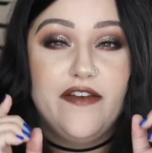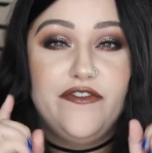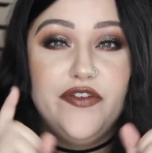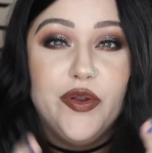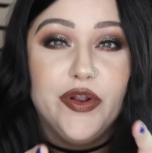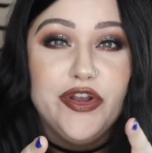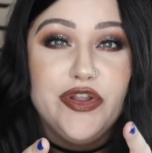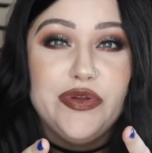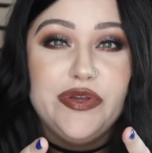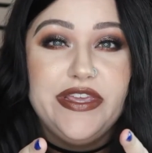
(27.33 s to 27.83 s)
If
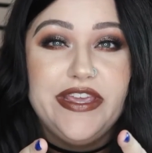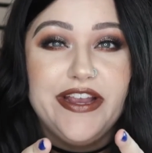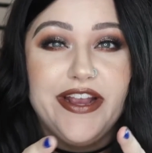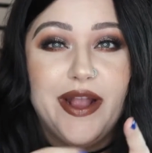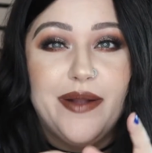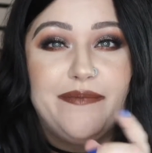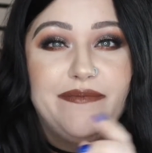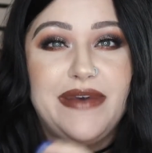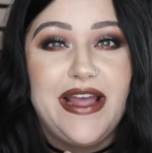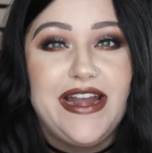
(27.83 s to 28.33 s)
you're new
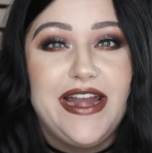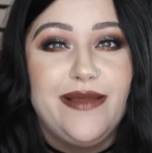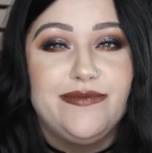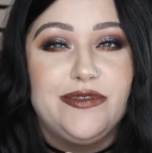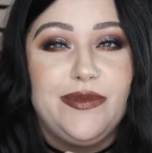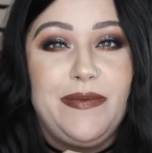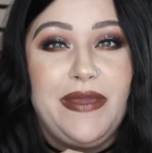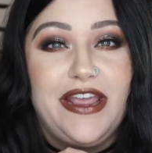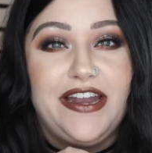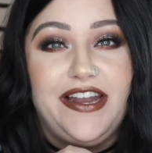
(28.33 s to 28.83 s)
here, my
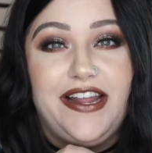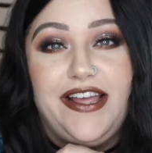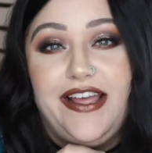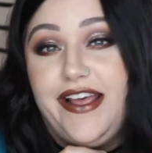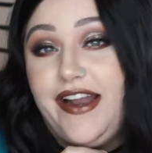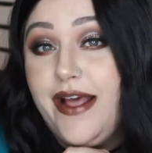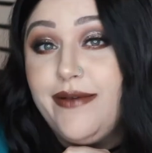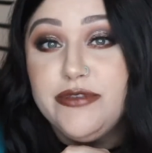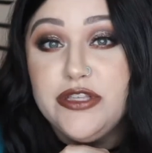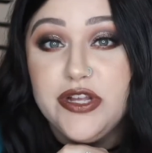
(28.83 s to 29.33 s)
name's Amanda
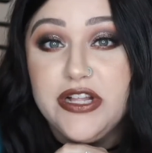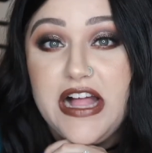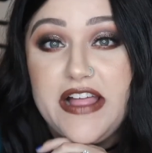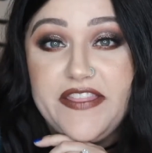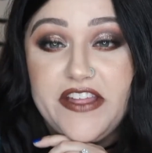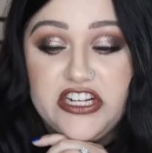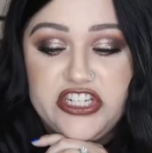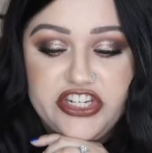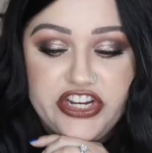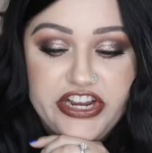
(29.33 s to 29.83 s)
and I'm so
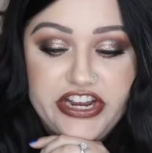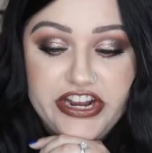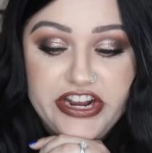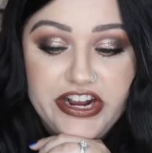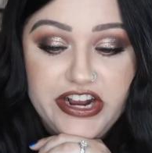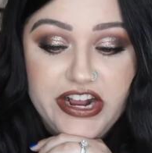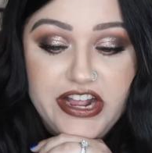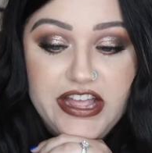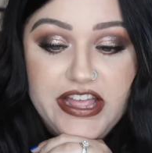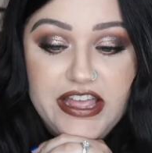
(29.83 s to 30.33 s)
glad that you're here.